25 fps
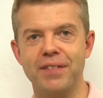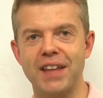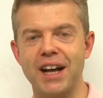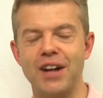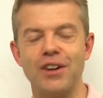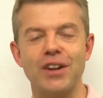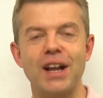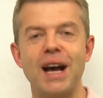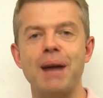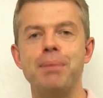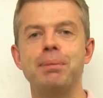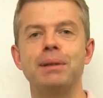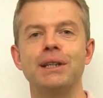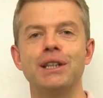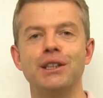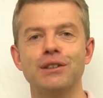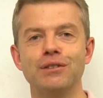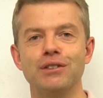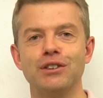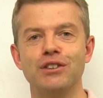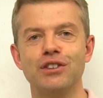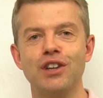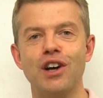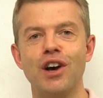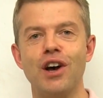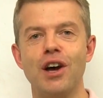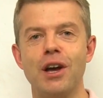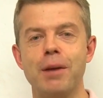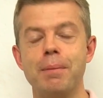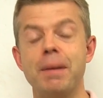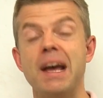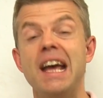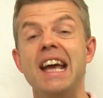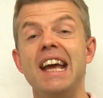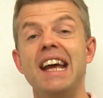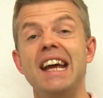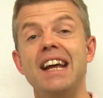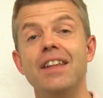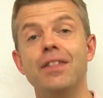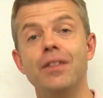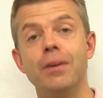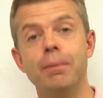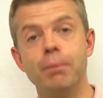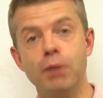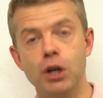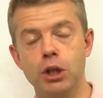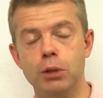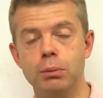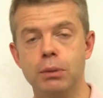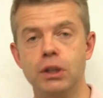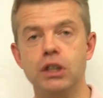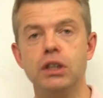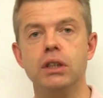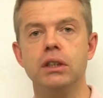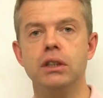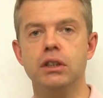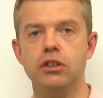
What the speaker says: That'll happen over time. In the moment,